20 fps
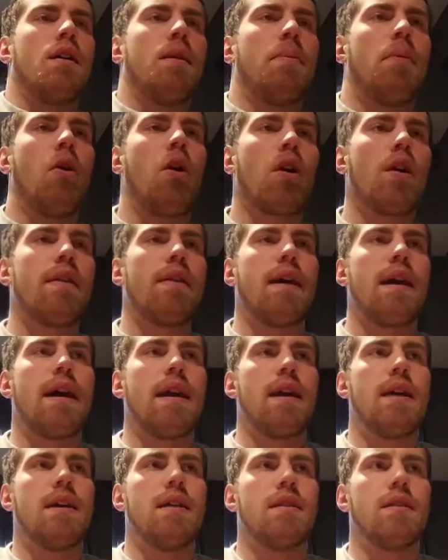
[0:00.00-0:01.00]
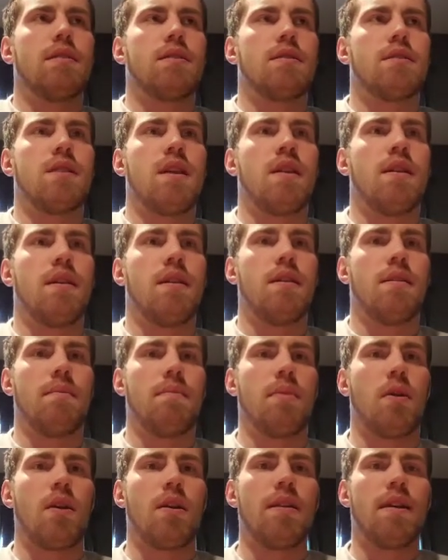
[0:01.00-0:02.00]
Part of
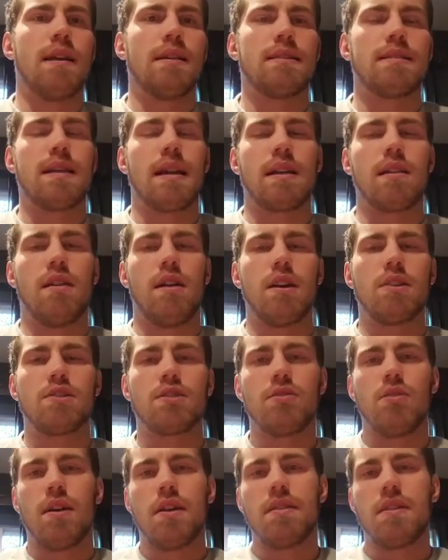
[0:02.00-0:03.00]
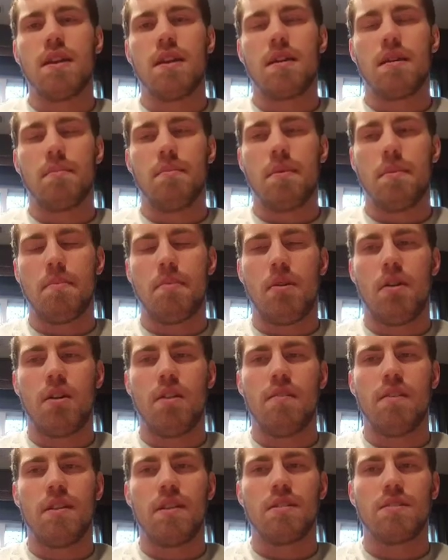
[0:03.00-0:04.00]
that's psychological, I think, but part
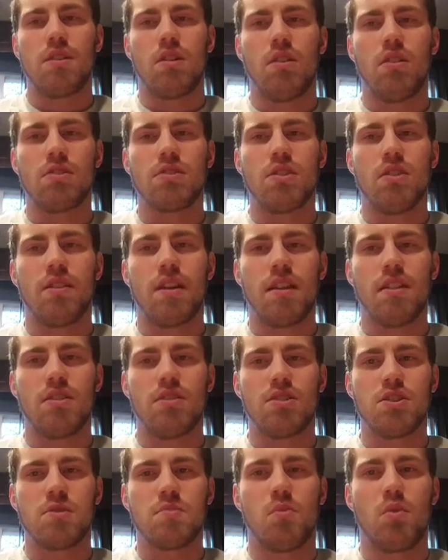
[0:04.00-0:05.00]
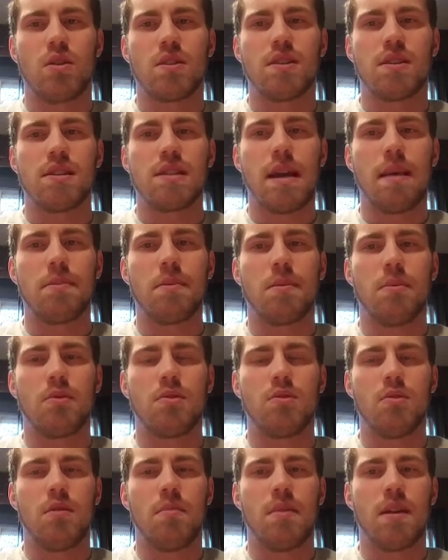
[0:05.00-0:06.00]
of it is also that they're just more susceptible
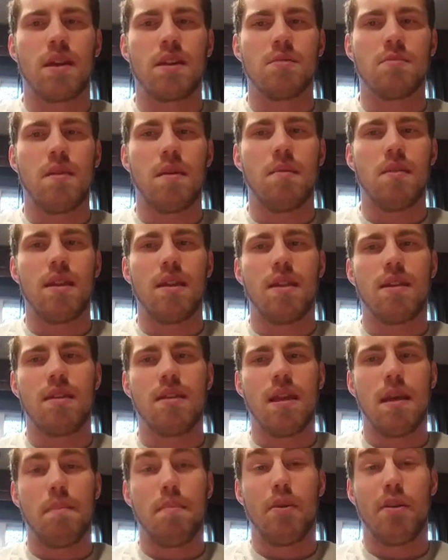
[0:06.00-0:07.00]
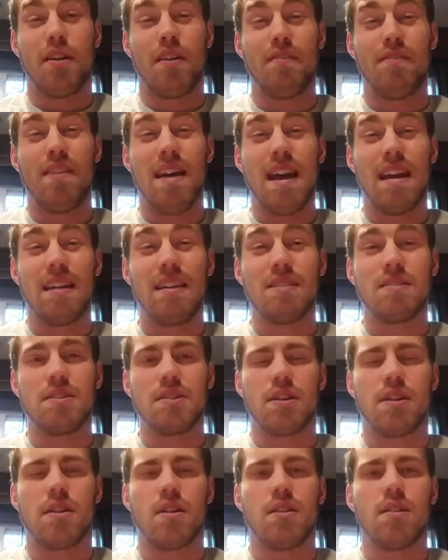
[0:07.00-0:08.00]
to it because maybe they put on fat
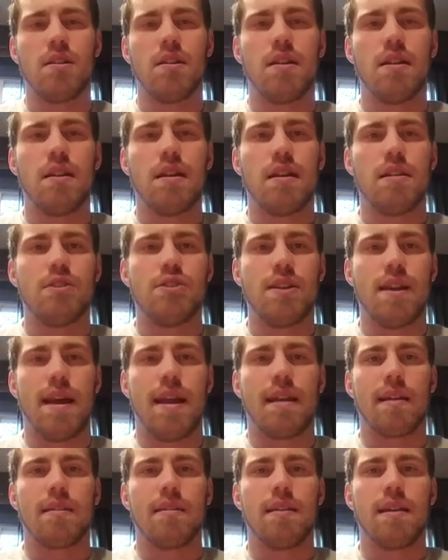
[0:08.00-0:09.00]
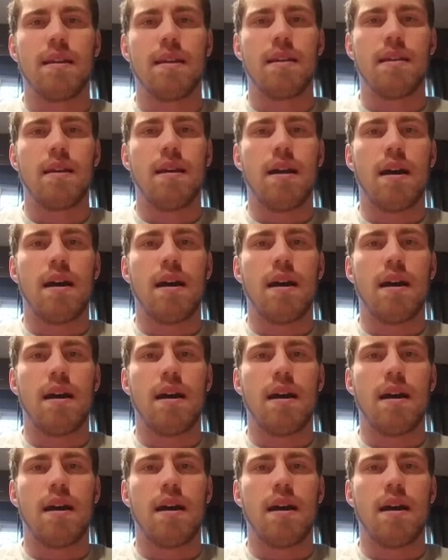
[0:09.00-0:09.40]
easier genetically.